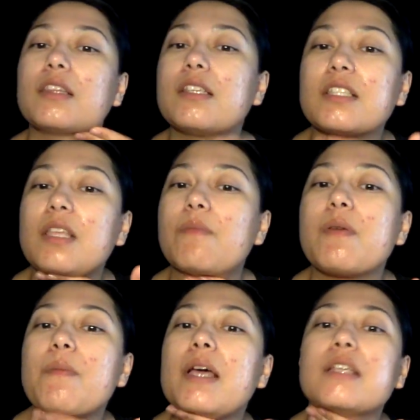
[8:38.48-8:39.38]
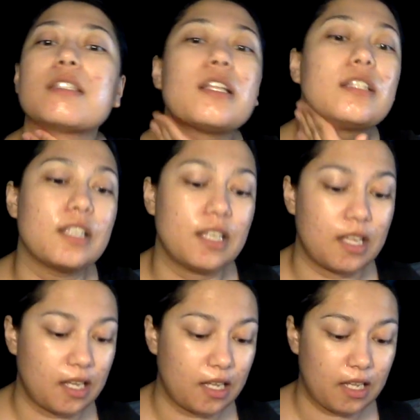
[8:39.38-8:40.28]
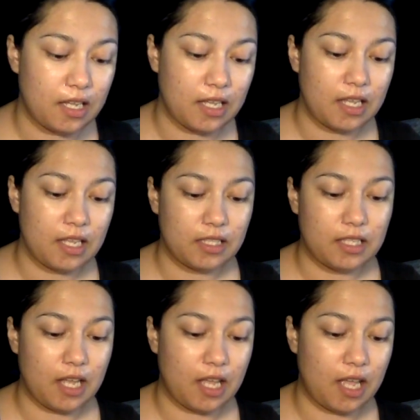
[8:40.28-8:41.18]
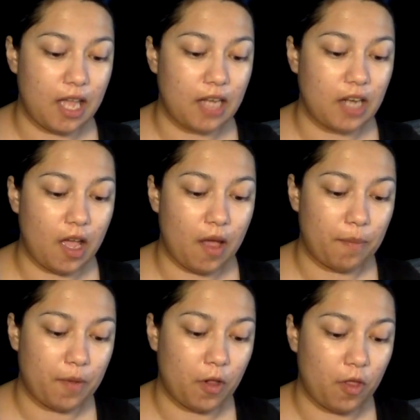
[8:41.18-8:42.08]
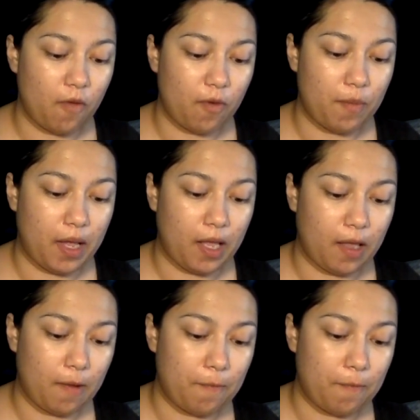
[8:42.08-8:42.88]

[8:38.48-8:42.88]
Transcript: the sleepy mask to end up all over my